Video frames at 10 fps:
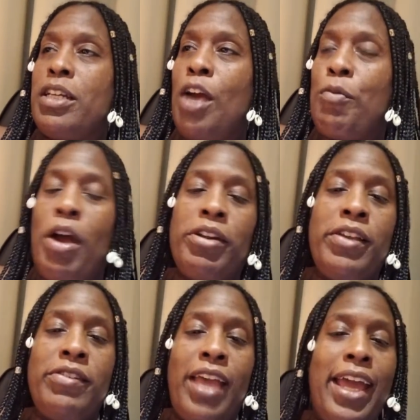around
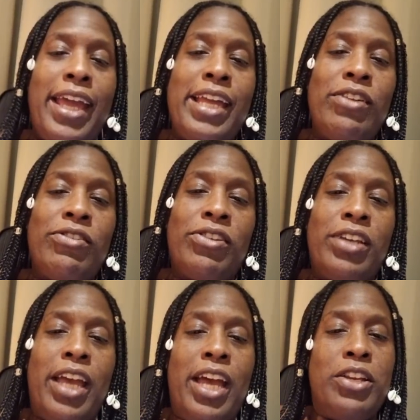his age
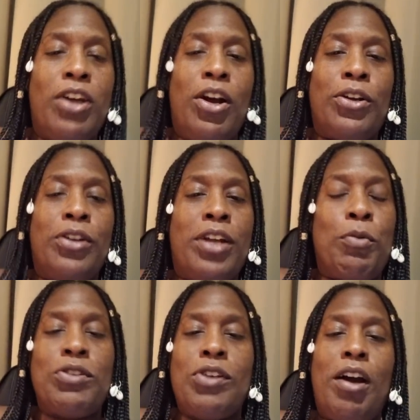and younger that
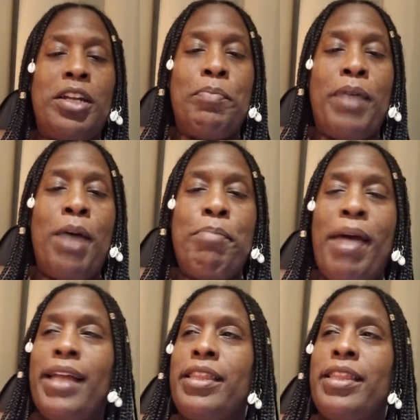we're talking about back